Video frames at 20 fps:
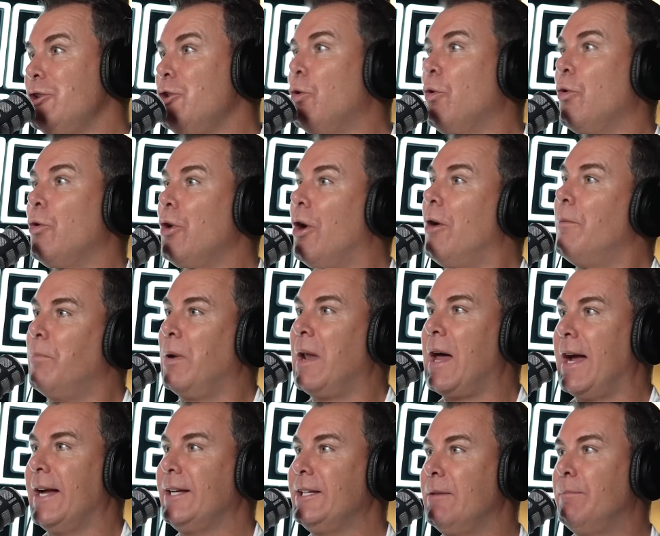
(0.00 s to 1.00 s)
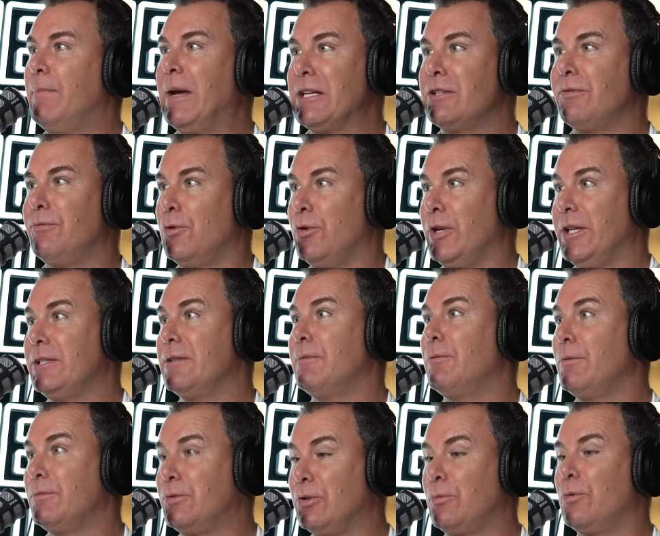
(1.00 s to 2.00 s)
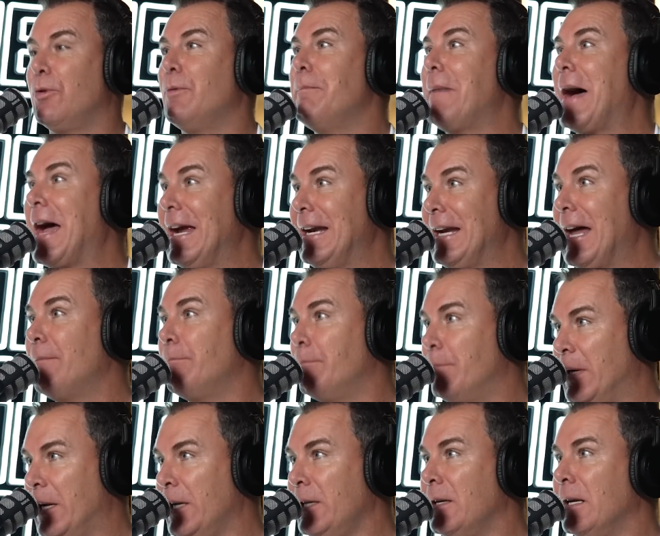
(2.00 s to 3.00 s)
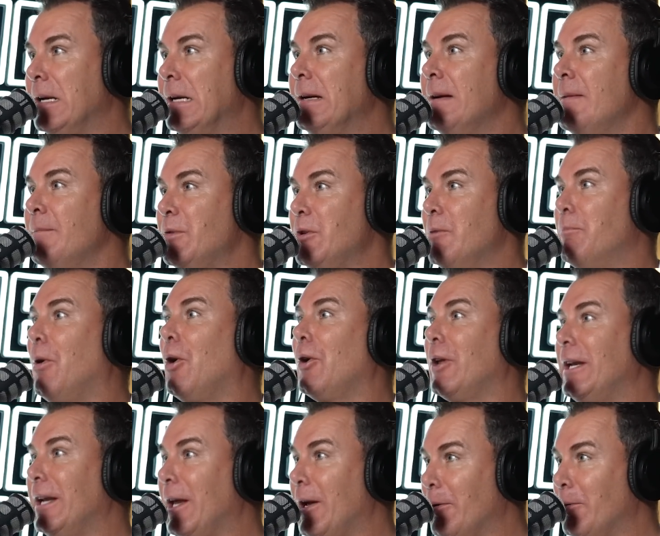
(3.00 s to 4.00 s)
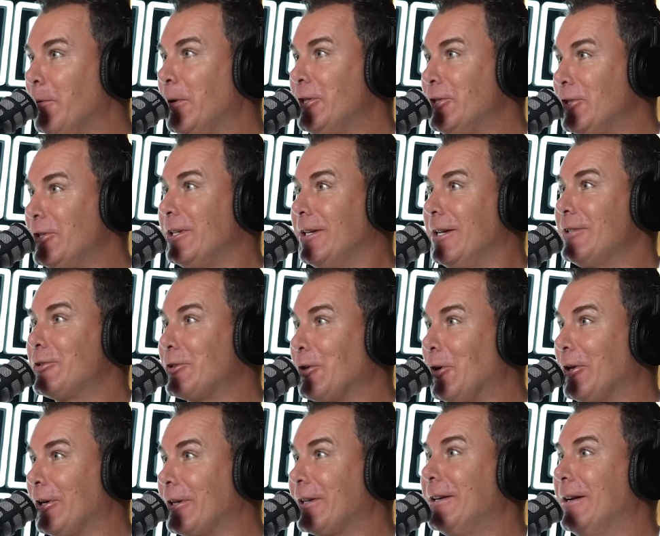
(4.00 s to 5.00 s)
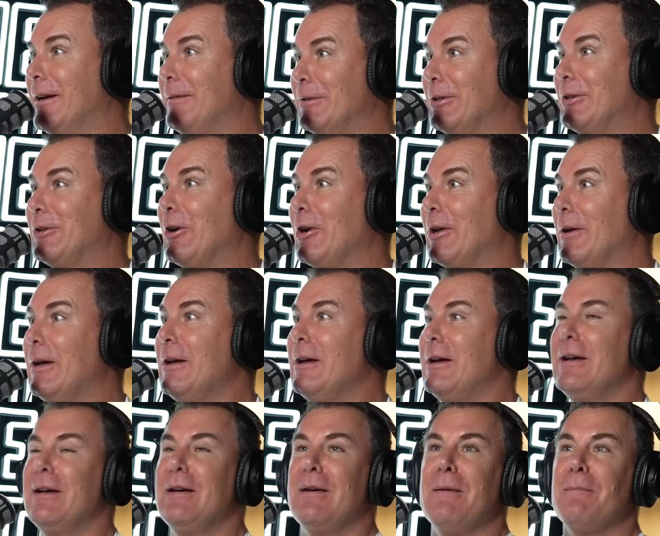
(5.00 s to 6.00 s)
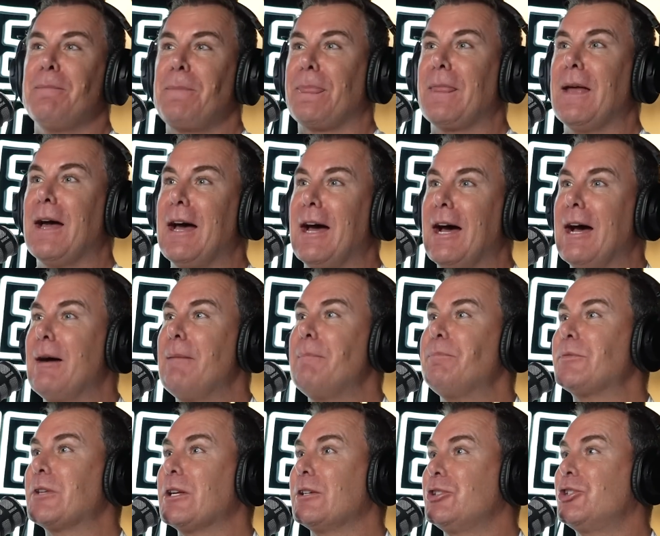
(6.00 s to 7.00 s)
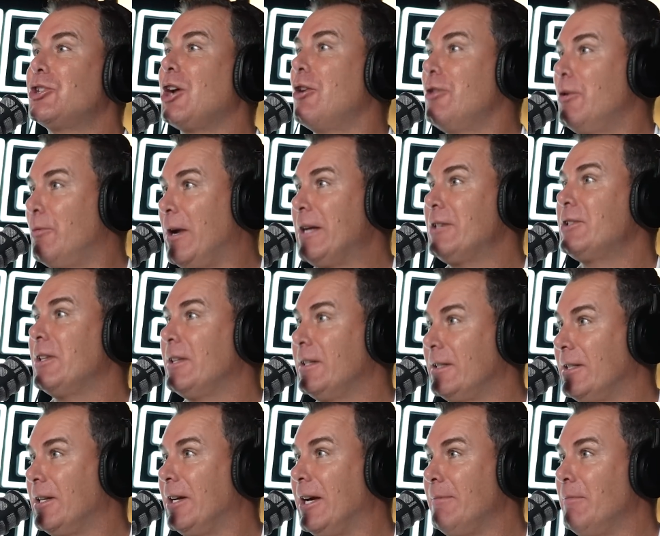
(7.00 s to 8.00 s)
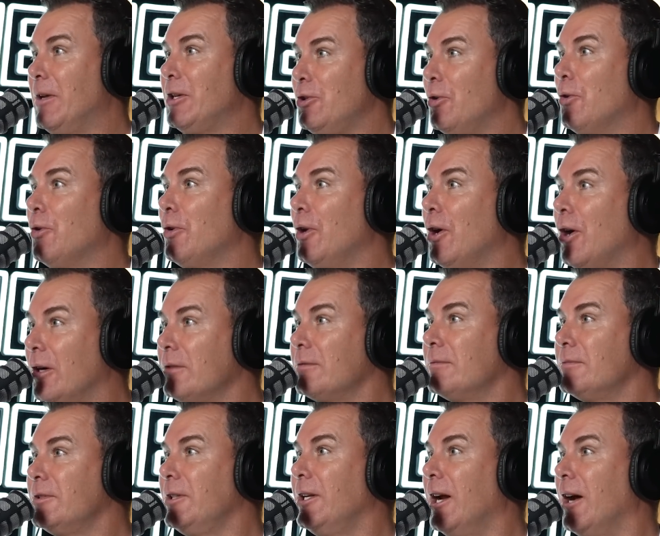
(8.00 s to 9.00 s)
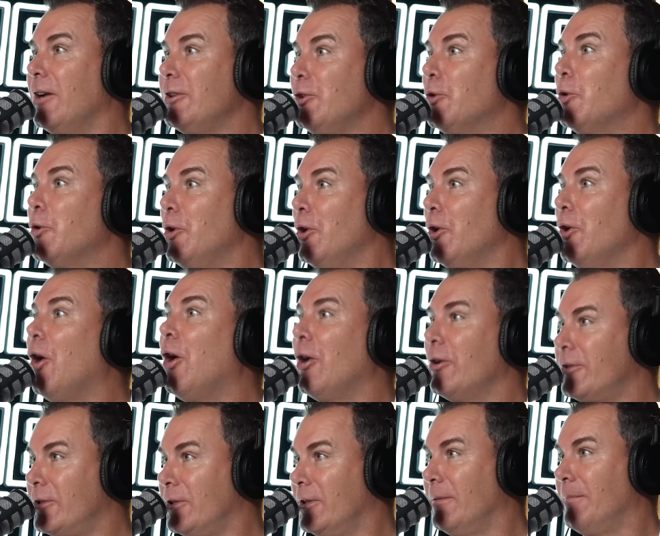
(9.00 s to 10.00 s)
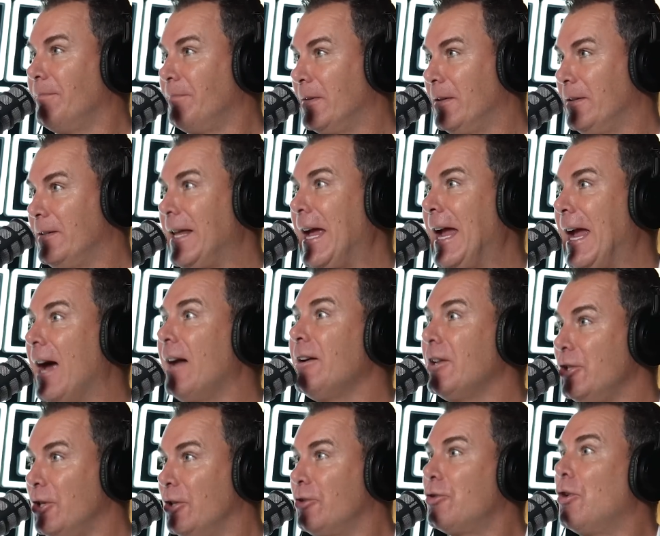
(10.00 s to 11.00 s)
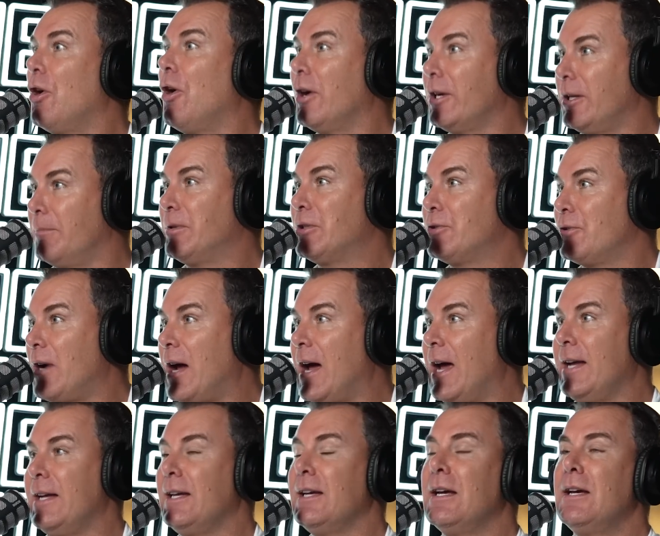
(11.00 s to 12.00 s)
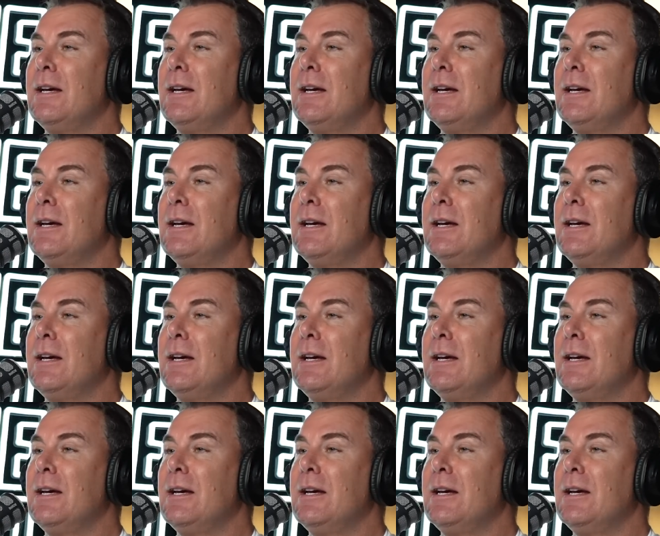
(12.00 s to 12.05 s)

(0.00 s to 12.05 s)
you're not playing your best footy, to remain upbeat. Your body language has got to show the rest of the team that you're not down, and you're trying to portray